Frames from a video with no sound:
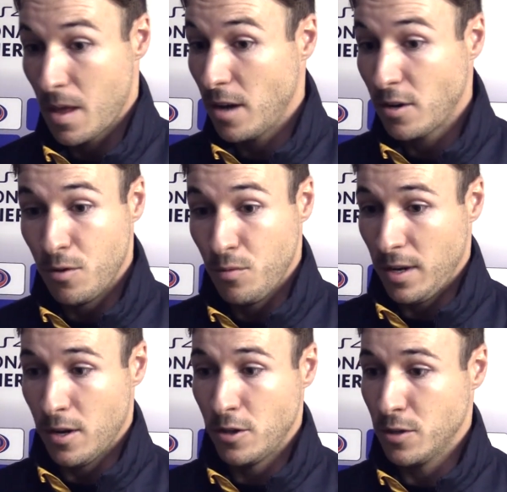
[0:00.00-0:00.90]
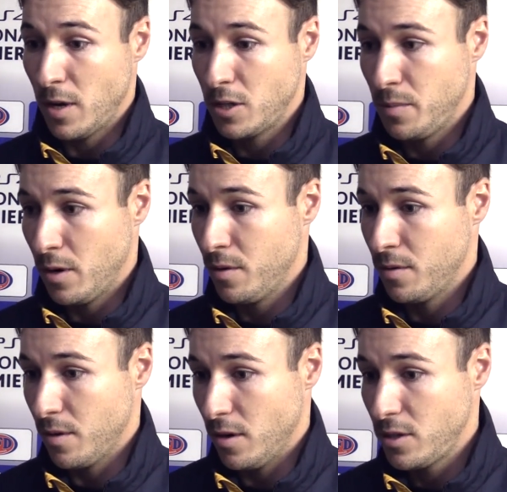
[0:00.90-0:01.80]
I don't really know too much, to be
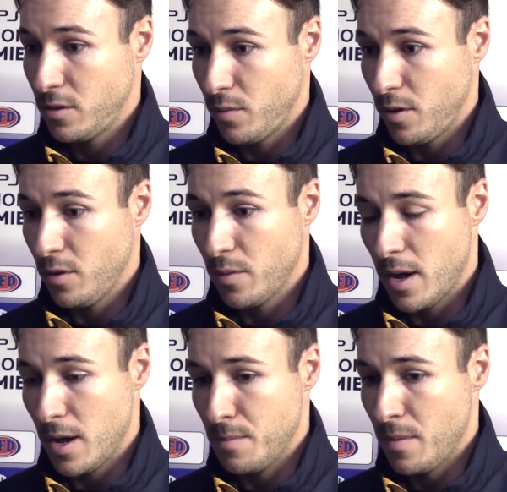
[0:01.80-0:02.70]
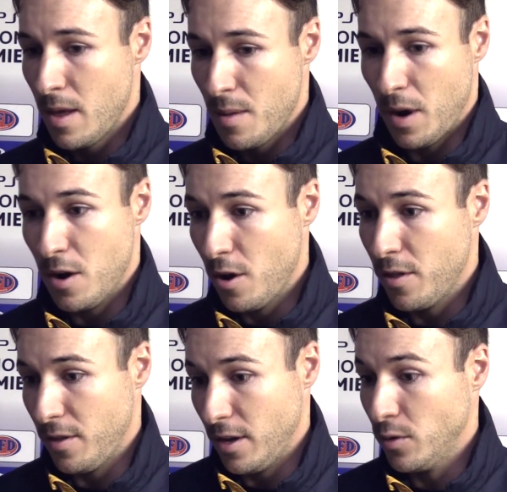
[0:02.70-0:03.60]
honest with you, but I know
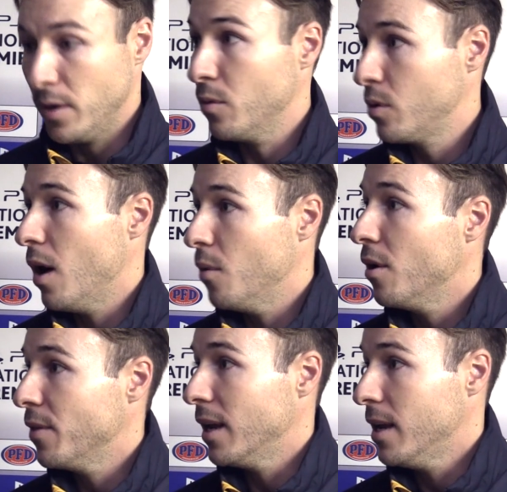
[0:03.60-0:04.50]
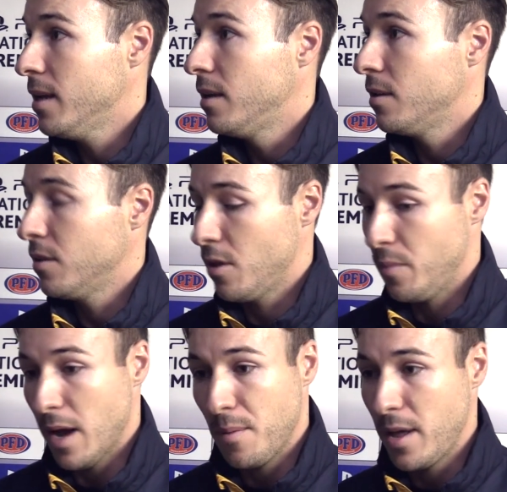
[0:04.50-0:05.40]
that they're doing quite well in their league. They'll
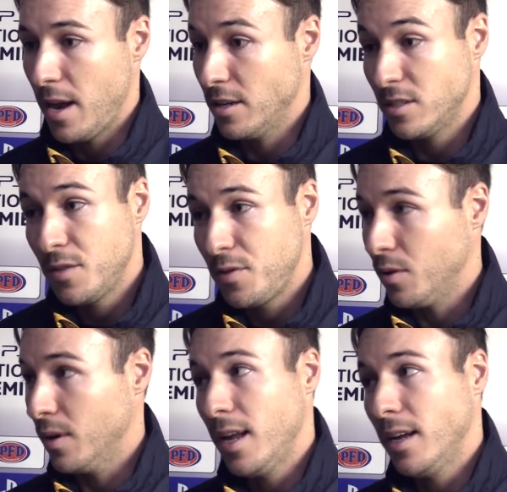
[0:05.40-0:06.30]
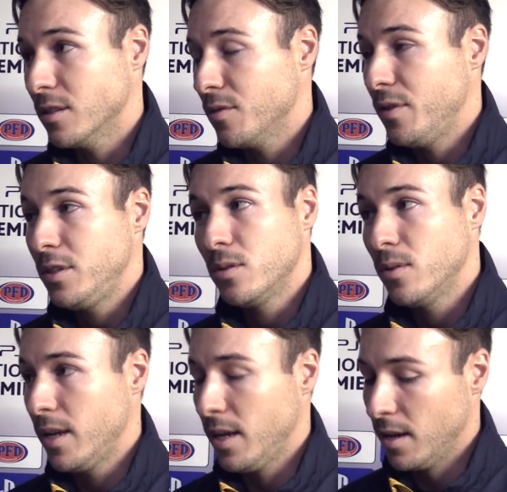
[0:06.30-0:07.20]
be up there, and it's a difficult league. It's a physical
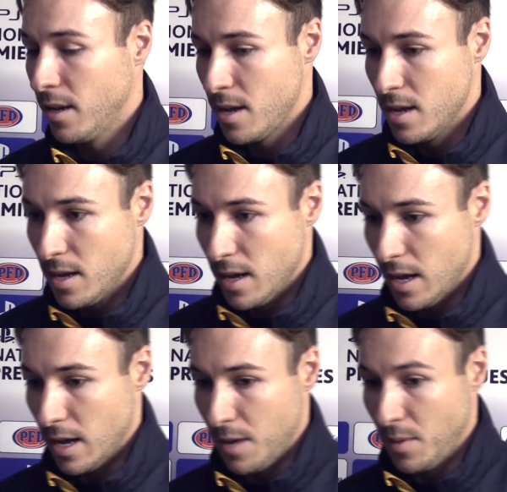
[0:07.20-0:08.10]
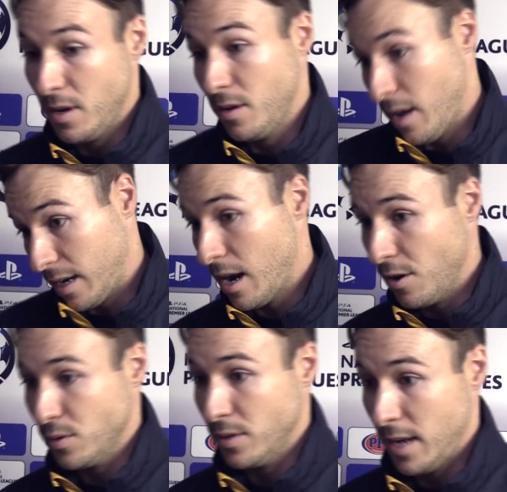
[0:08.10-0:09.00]
league, and like
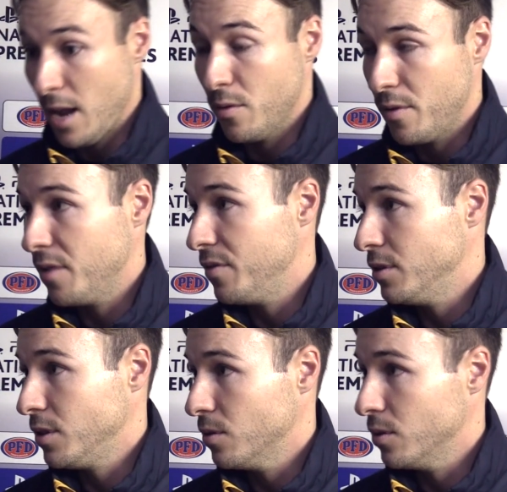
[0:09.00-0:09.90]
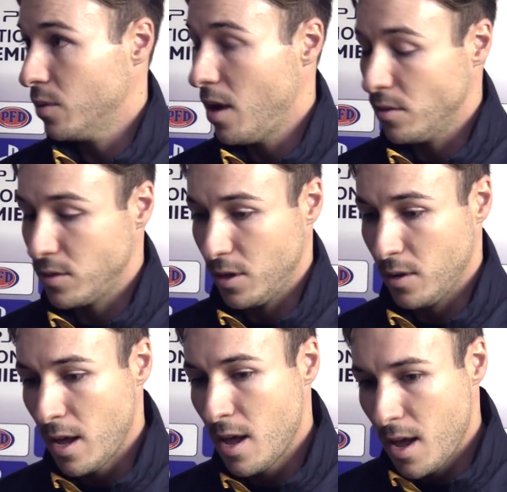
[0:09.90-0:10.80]
Clarence today, we're very physical as well. So
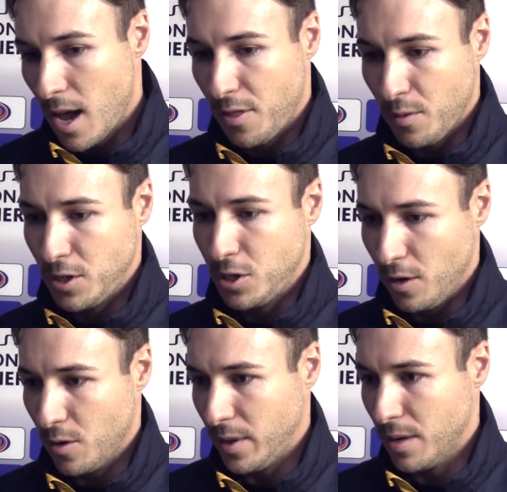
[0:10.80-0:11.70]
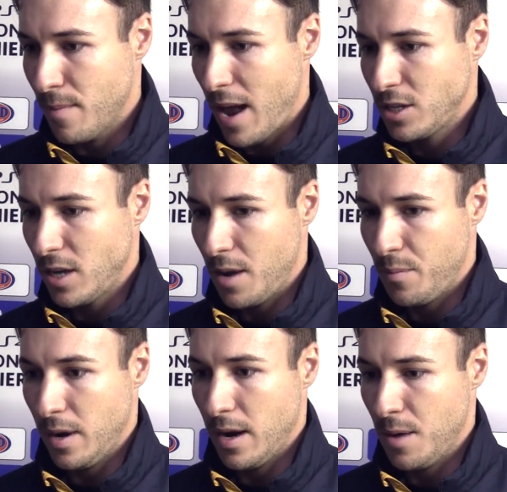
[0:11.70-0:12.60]
I think we showed that we can match that,
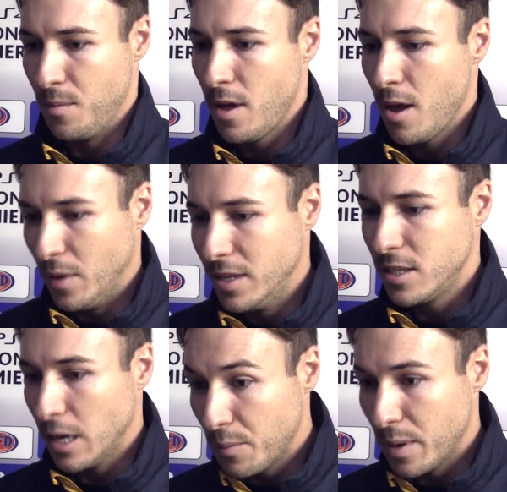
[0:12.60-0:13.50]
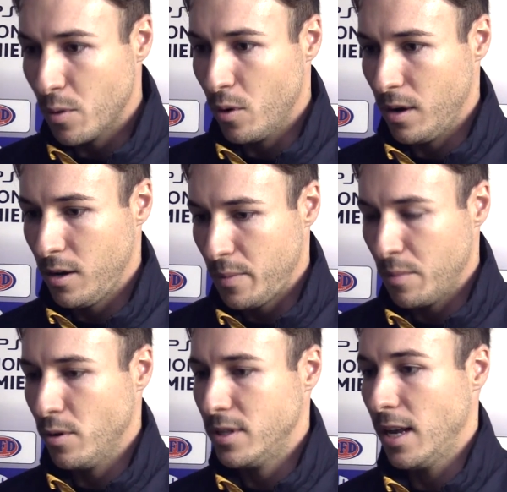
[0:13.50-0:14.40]
but we just need to be a little bit
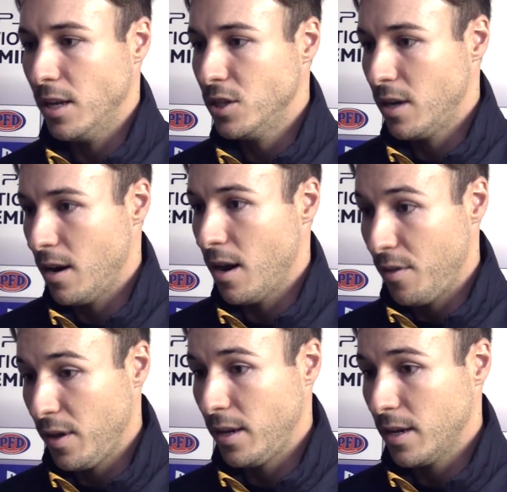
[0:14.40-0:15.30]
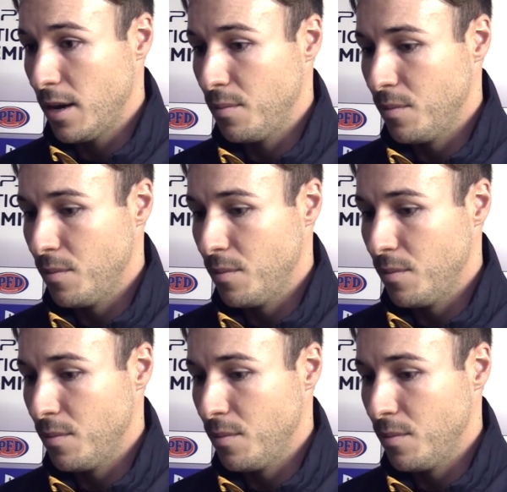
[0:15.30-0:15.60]
more intelligent, and I think